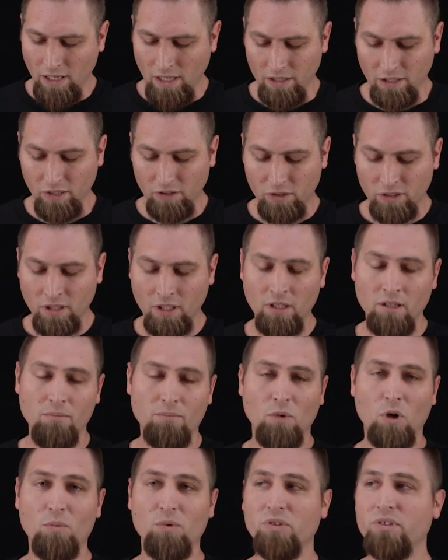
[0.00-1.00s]
In this
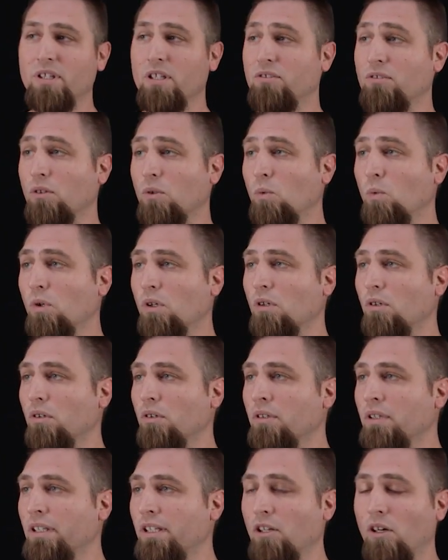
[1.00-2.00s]
mobile-centric
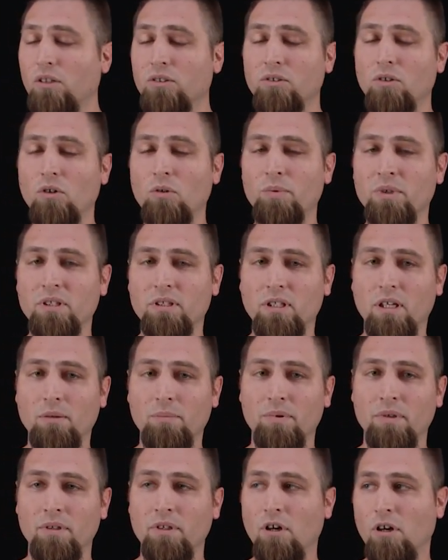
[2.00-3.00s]
world, it also opens
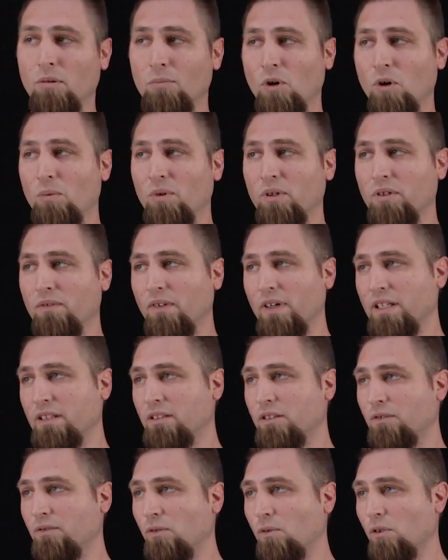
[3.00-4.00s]
up our mobile
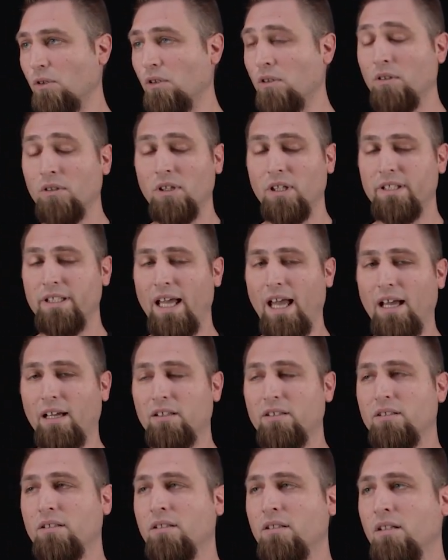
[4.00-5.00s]
devices for
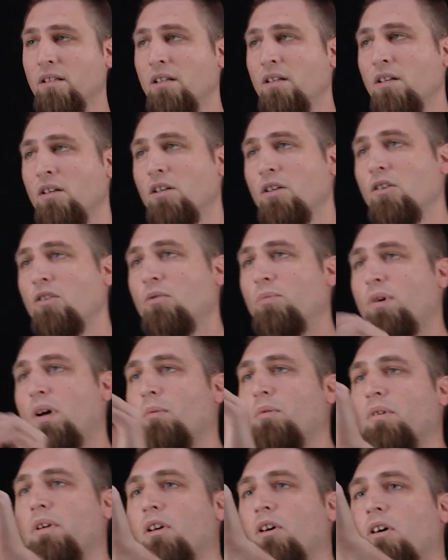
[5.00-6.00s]
attacks. You've
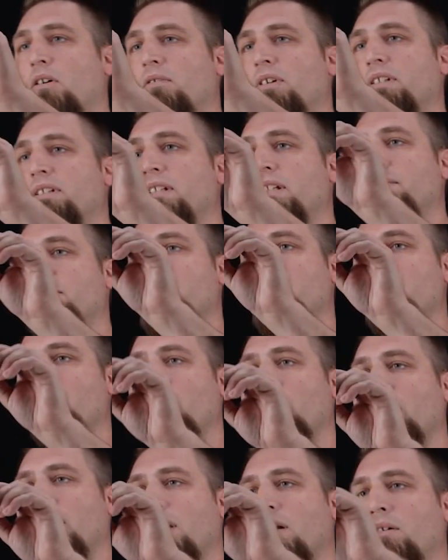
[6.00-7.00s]
probably all received a
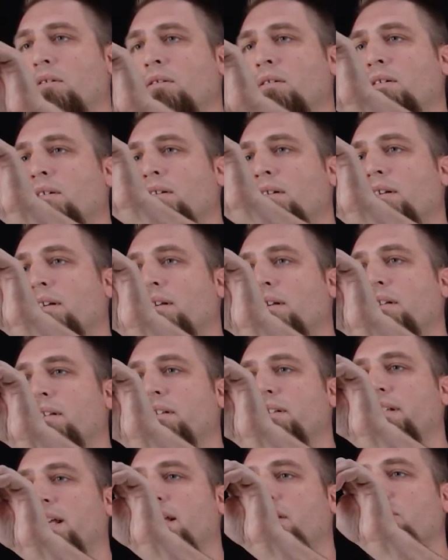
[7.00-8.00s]
URL,
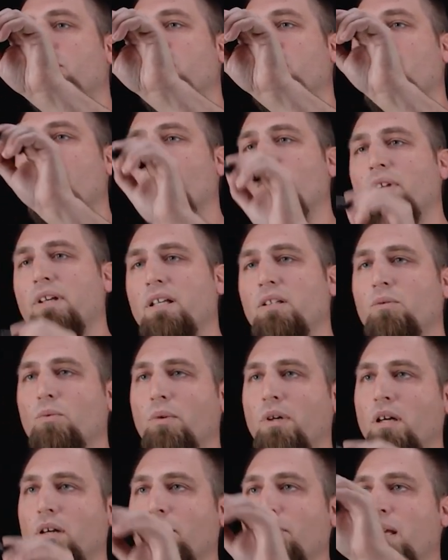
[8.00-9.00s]
takes you someplace
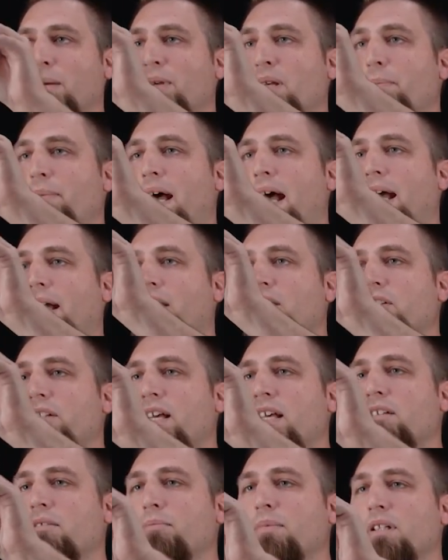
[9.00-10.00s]
where maybe a package
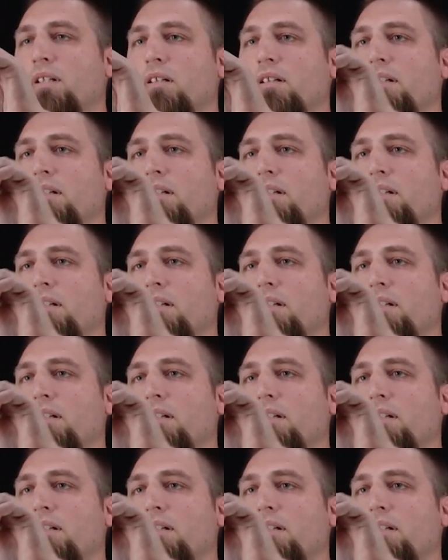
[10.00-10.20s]
hasn't been